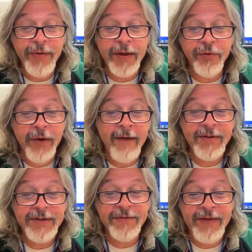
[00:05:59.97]
that
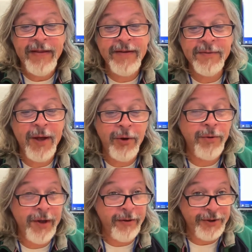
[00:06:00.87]
Travis's feelings about
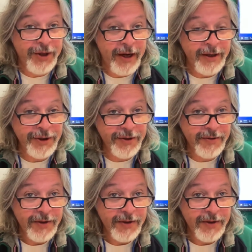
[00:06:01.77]
Old Yeller changed?